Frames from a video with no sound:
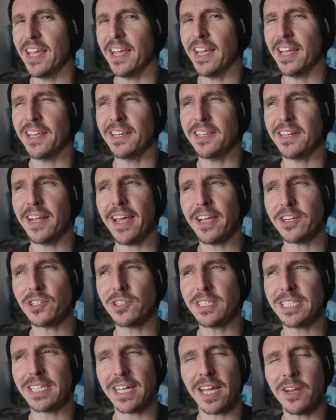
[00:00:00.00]
And it
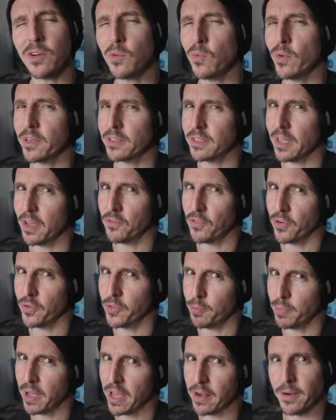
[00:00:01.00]
actually kinda worked out
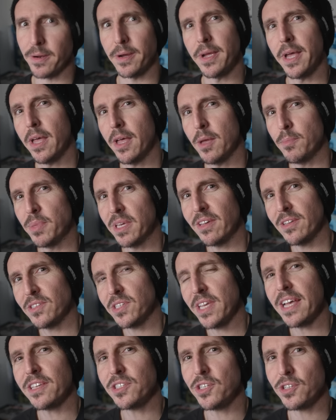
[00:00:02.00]
for the better,
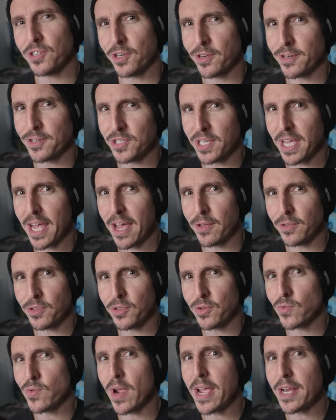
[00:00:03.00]
because as it turns
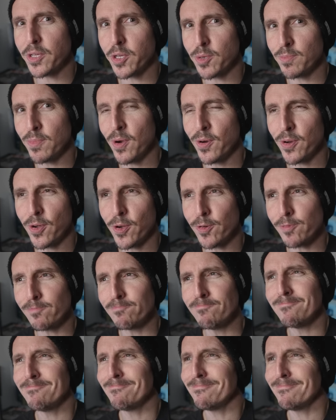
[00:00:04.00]
out, the red Komodo